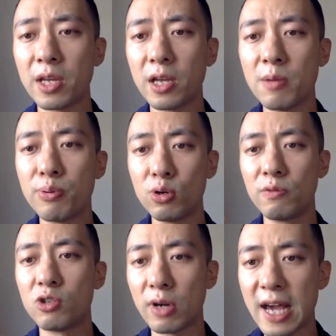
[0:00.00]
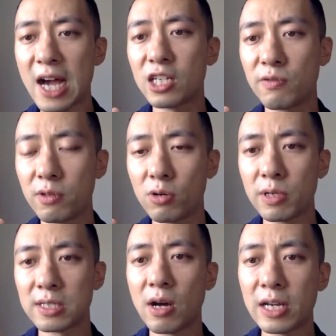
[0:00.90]
improves your cash flow,
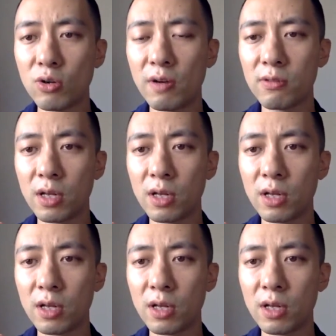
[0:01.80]
because I know